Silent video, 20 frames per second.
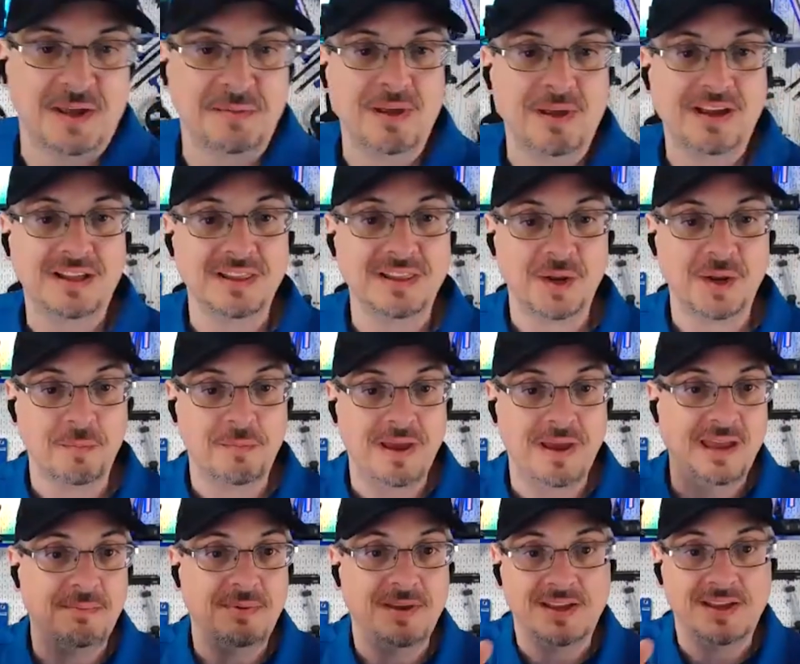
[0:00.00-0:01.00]
I'm like a little
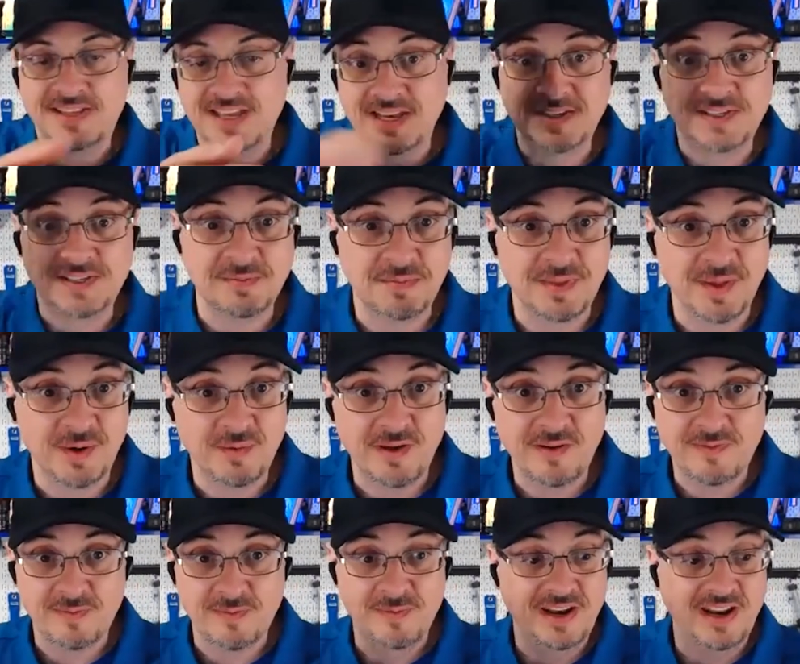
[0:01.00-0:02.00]
baby. You take something away
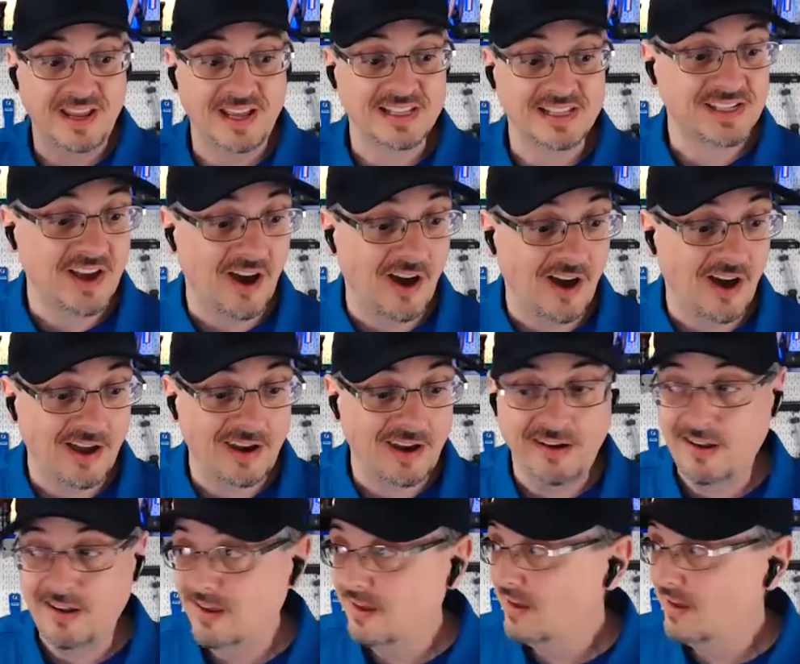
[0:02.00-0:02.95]
from it, it's gone.